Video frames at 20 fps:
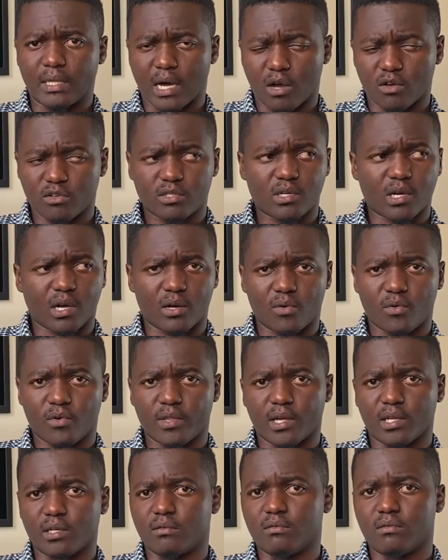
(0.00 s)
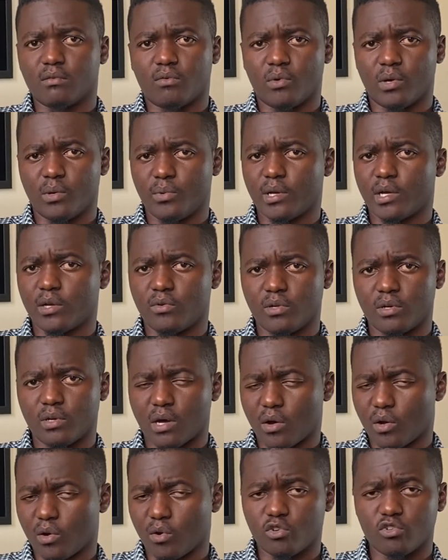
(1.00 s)
the house can know that when we are doing
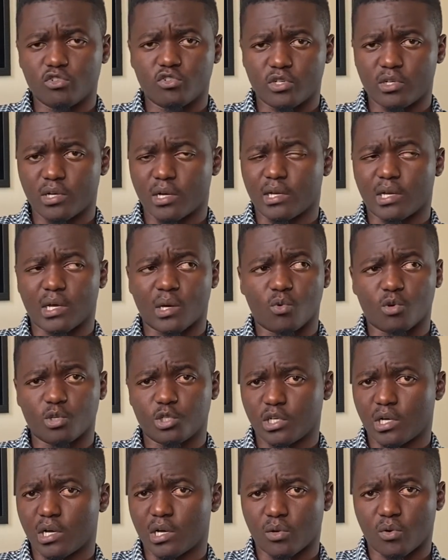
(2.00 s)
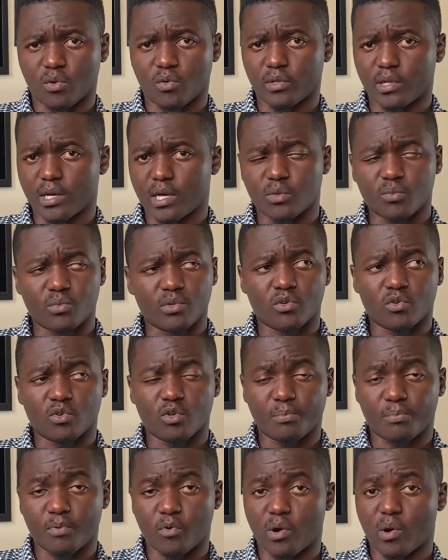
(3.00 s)
our laundry and our washing and all that, we do
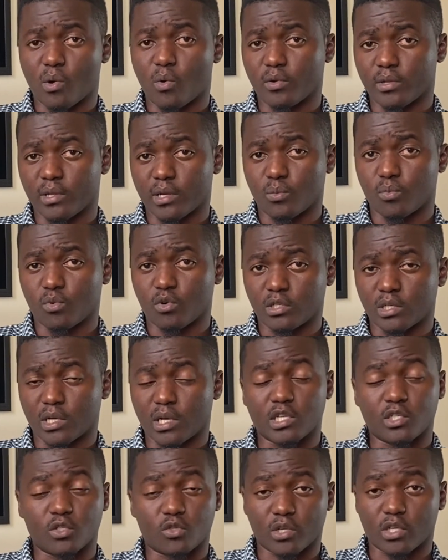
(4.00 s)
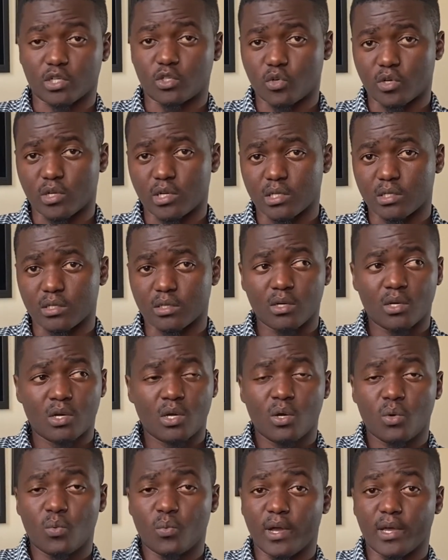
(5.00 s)
not pour all that water into the toilet.
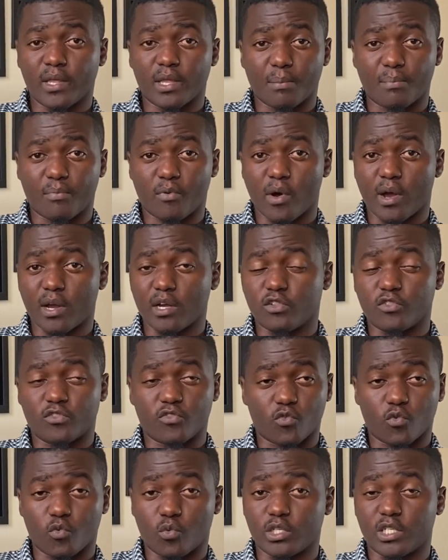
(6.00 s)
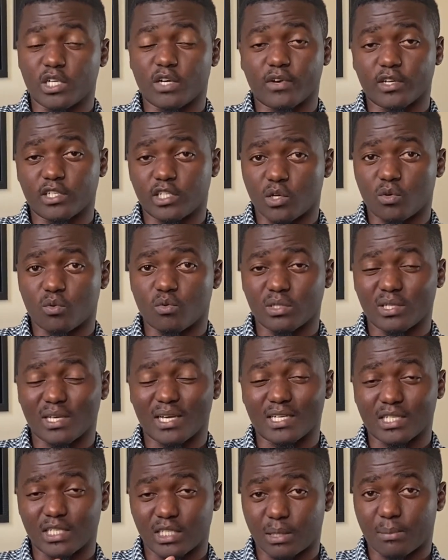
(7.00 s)
We either pour it through whichever channels
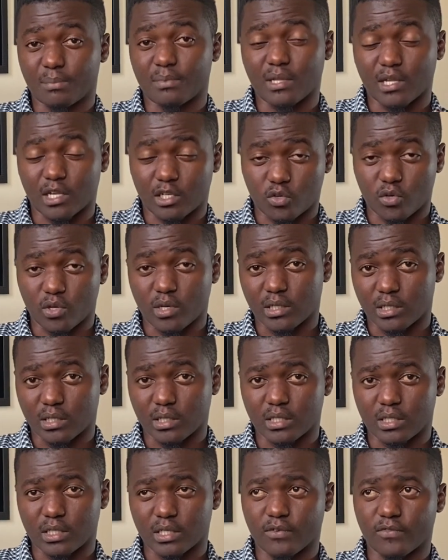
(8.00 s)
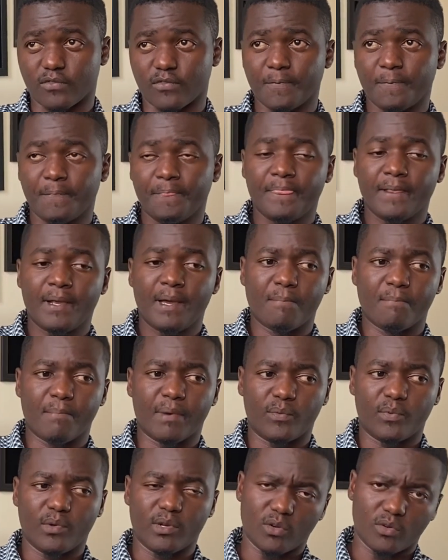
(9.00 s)
except the toilet itself.
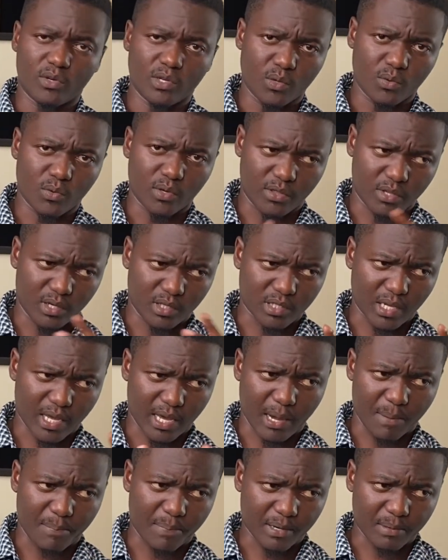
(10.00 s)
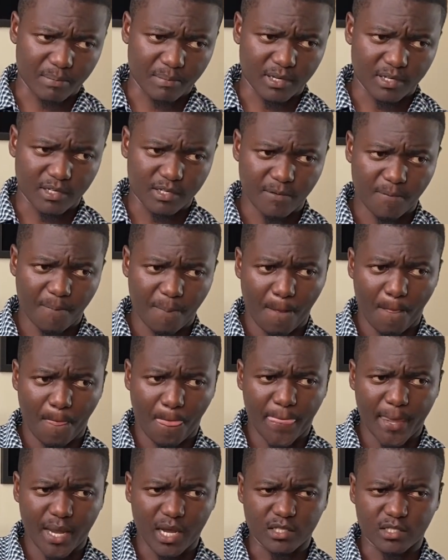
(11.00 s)
But when you're dealing with things like apartment,
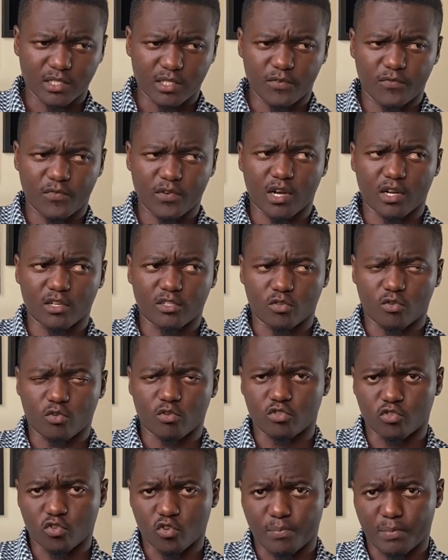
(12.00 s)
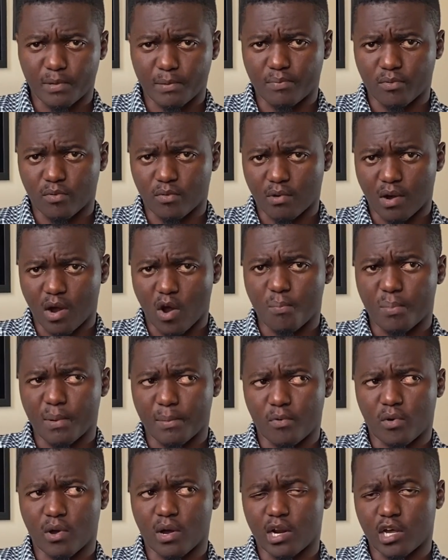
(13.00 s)
it's difficult to control people, how
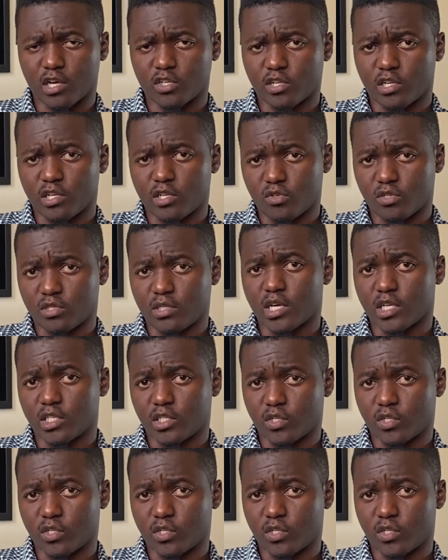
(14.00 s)
people can actually use their